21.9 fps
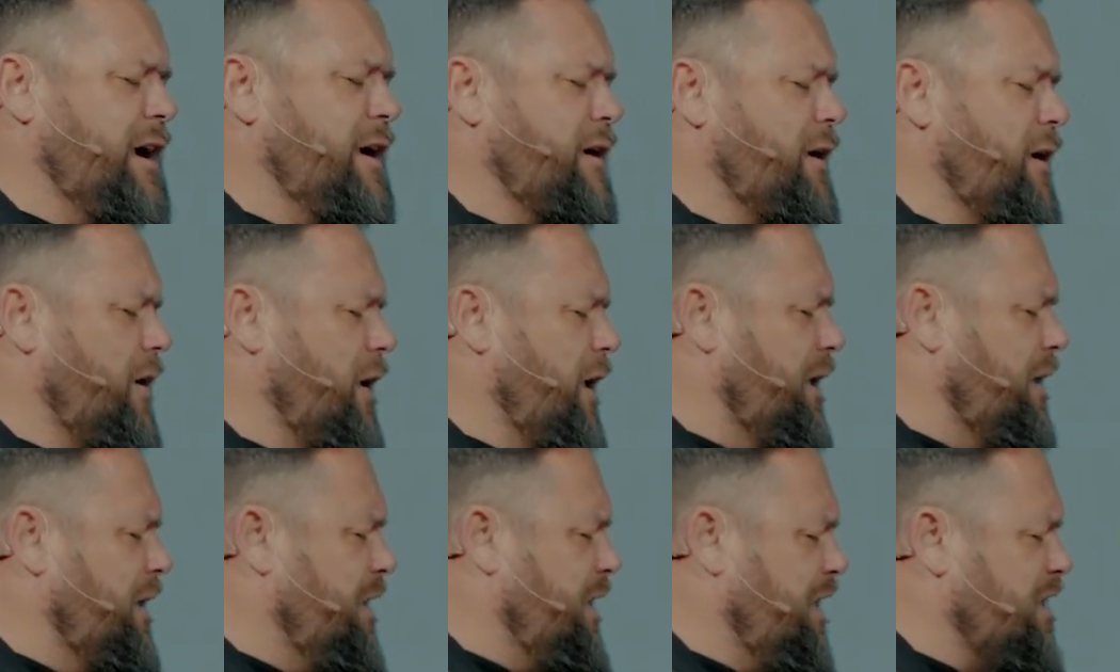yet and
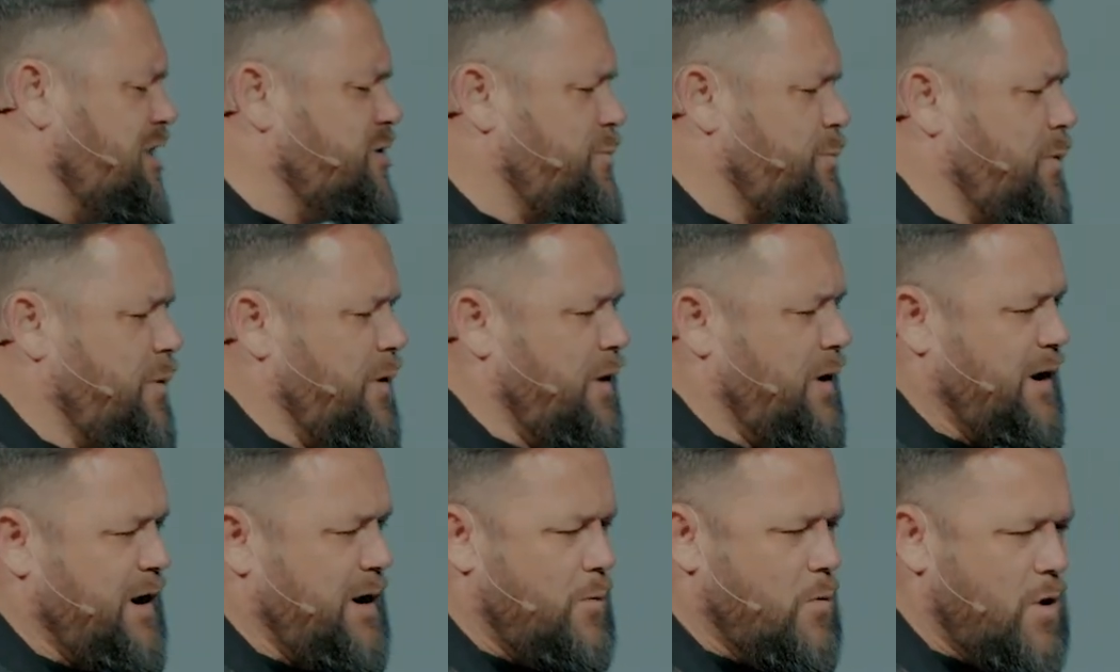I
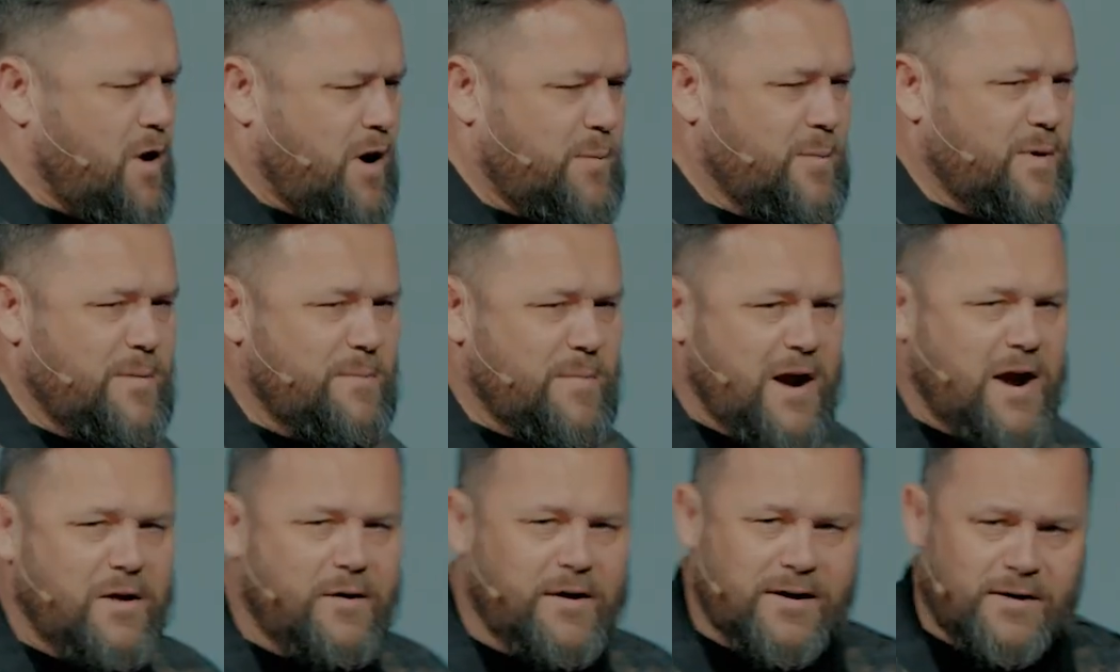desperately want to be
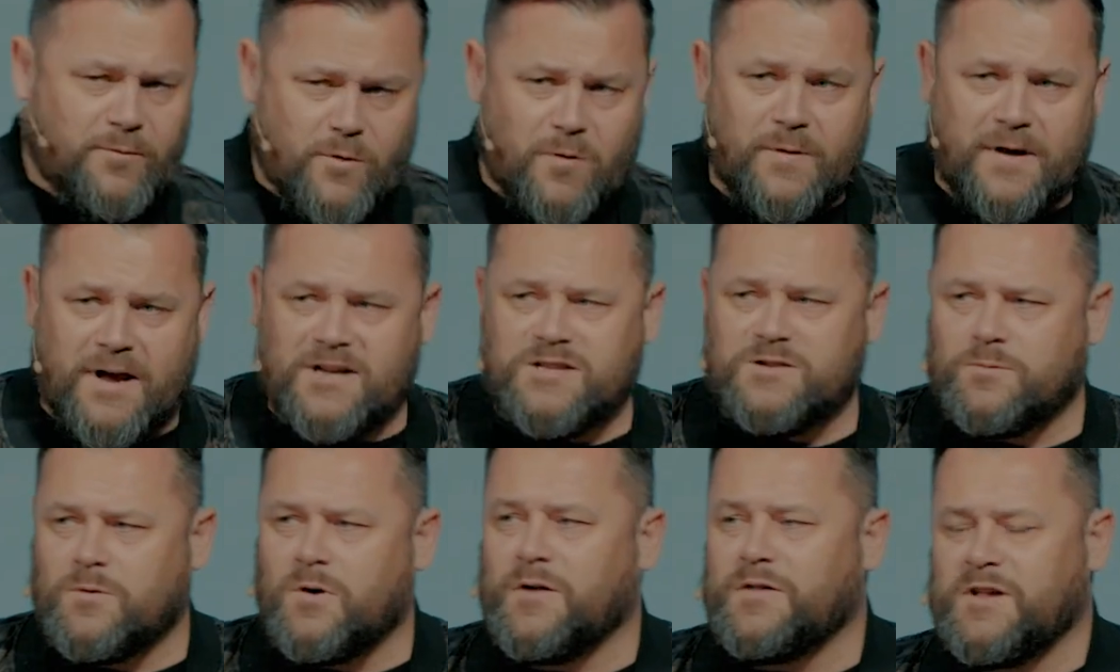married. Well,
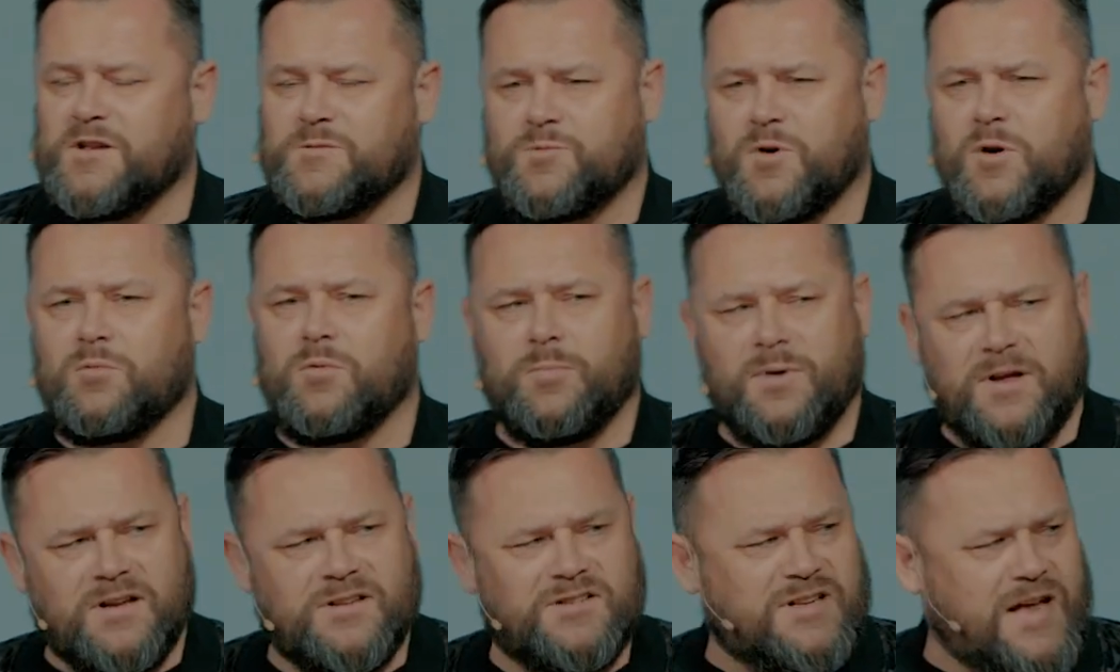guess what? There's
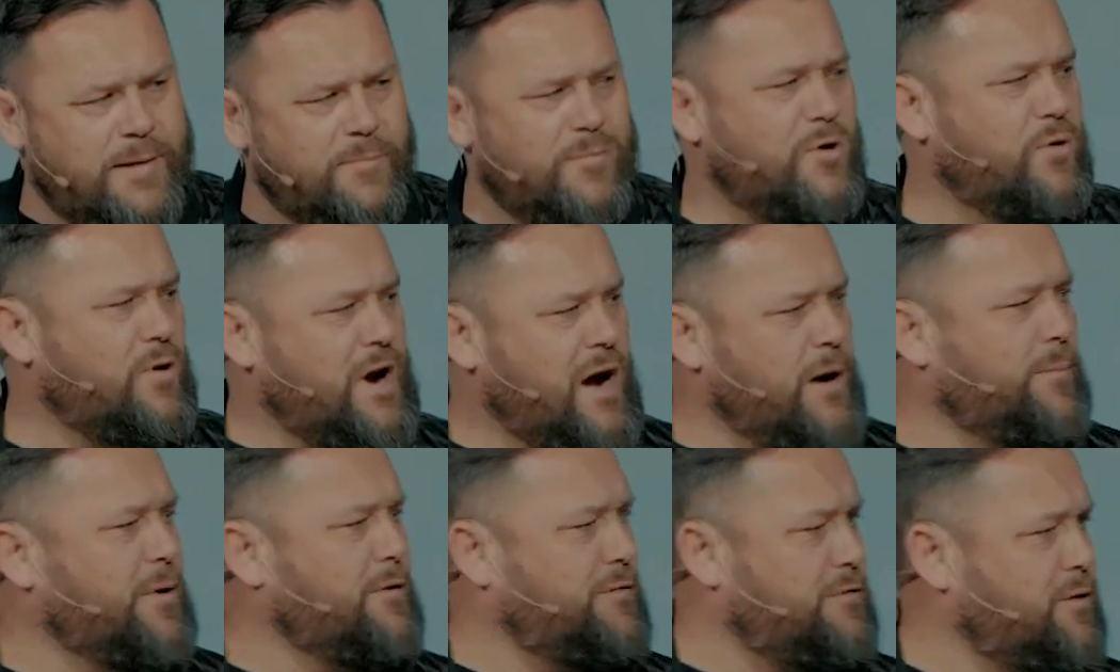probably a Samuel
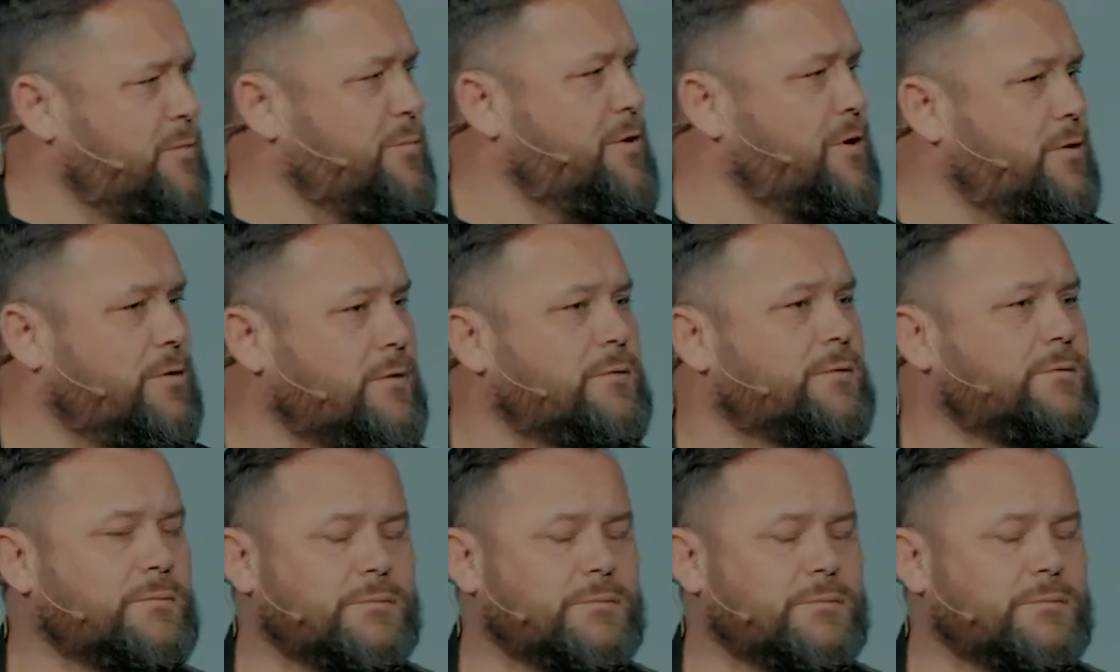coming from you